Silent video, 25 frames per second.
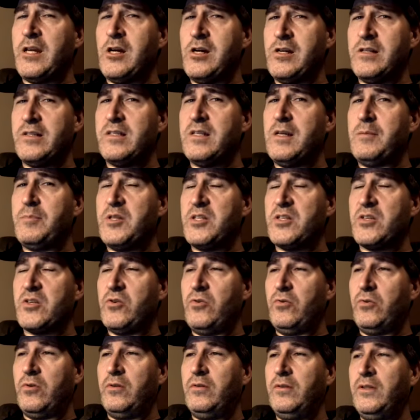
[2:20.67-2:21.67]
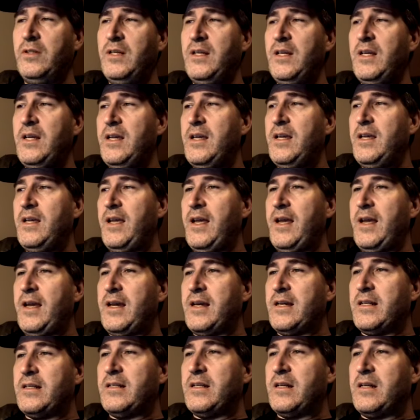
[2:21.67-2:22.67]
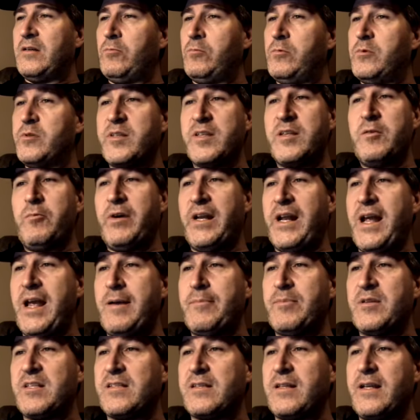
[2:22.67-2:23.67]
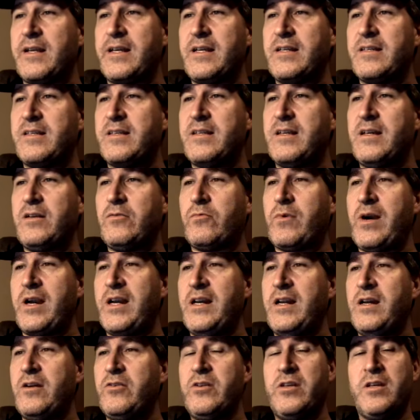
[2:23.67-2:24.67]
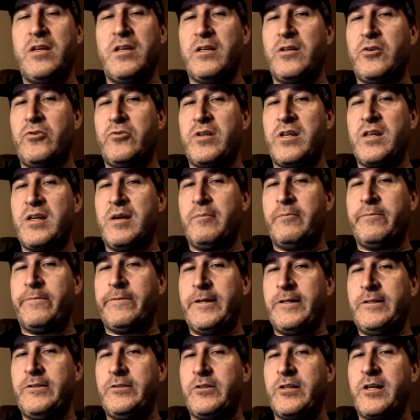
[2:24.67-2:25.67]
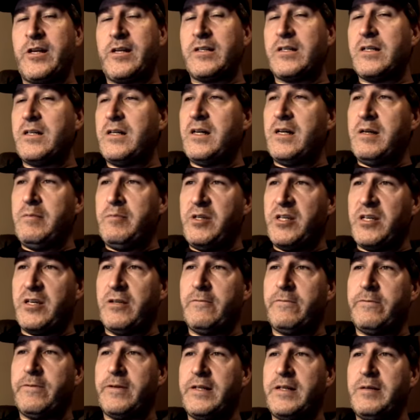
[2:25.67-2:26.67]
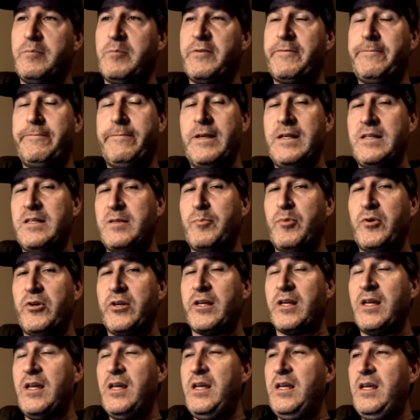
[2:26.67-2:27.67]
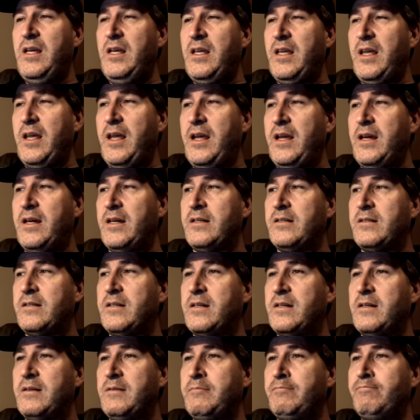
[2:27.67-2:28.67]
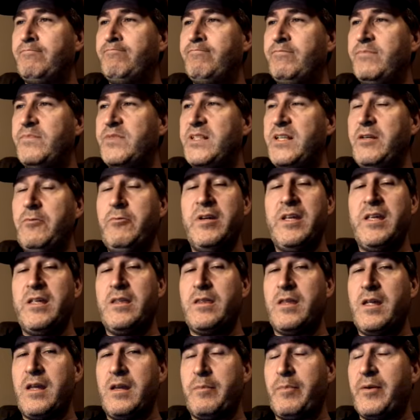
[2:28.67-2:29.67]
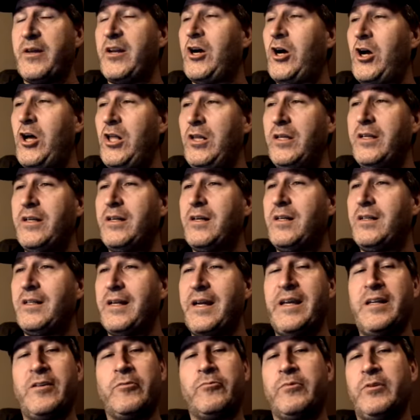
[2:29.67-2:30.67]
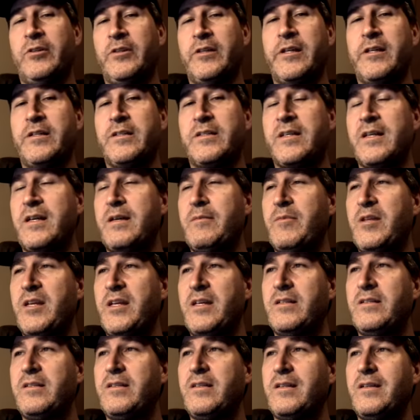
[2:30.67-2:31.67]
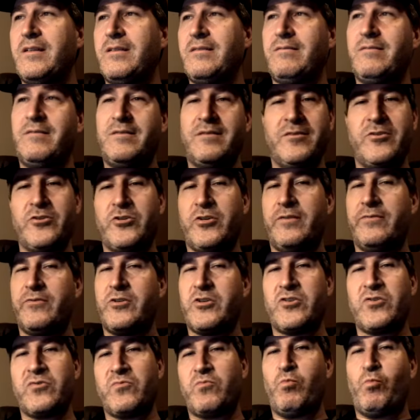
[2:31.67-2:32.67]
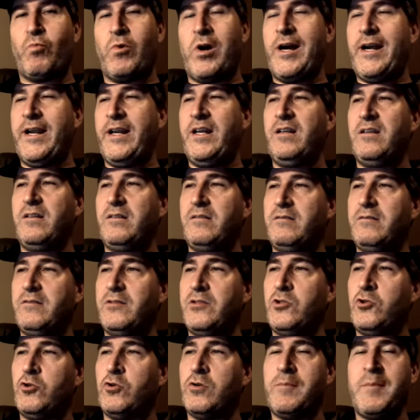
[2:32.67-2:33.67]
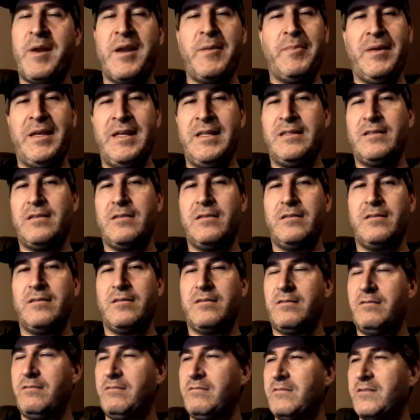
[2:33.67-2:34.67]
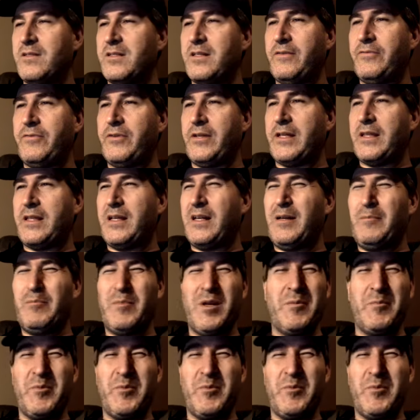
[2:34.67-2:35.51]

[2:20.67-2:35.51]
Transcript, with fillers: And the concept is cool, and we'll see what happens. Like I said, right now you can go to YumFinder.com. You can find them at Facebook, and see what you think. But all in all, I had a really good time. They had served us wine and gourmet pizzas and stuff like that.